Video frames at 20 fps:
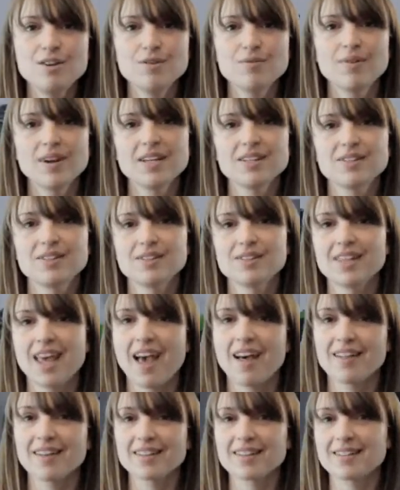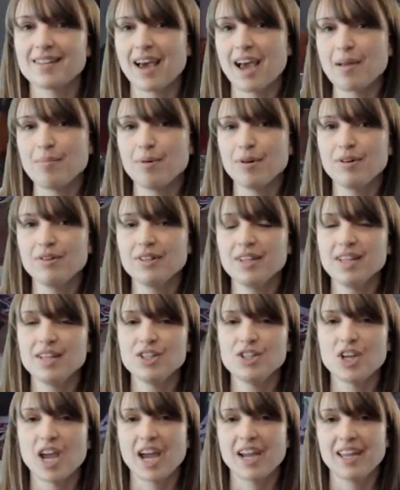new racers Alex Diebold
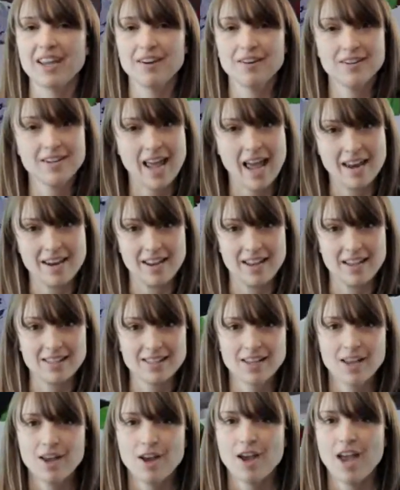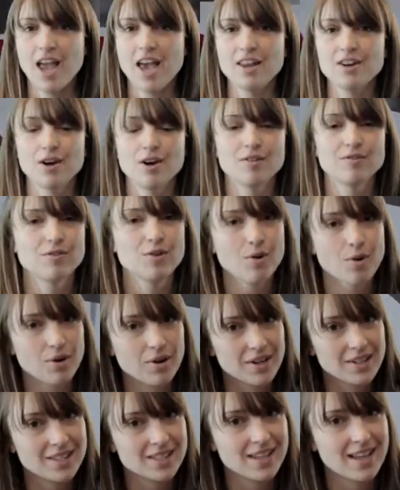and Jackie Hernandez, and of
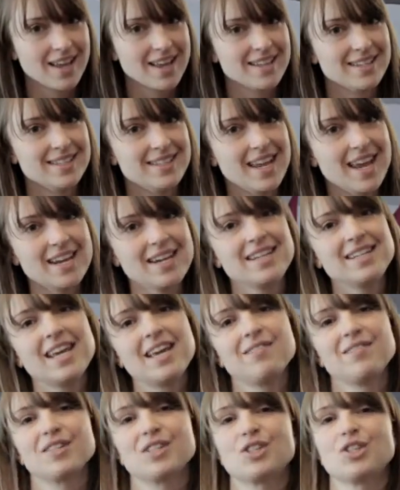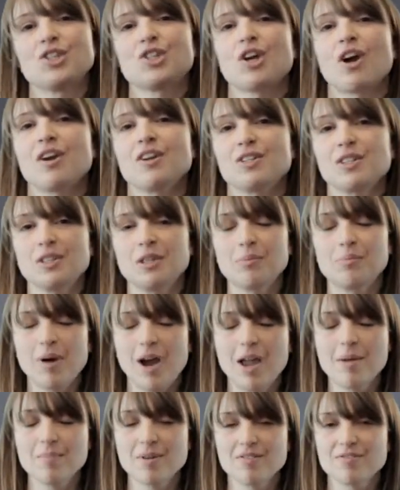course, Danny Davis charging the
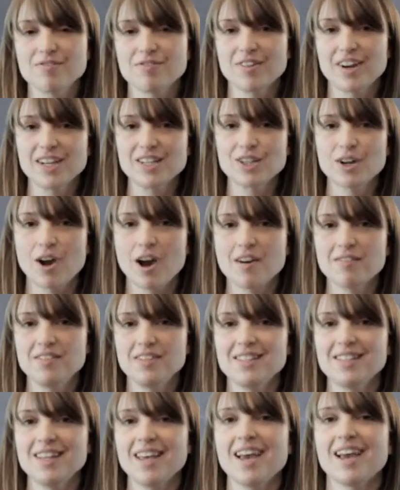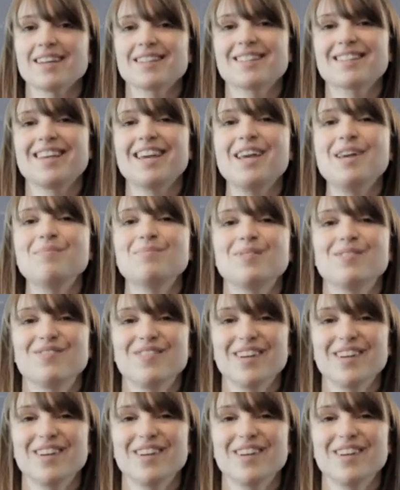pipe fresh off his X Games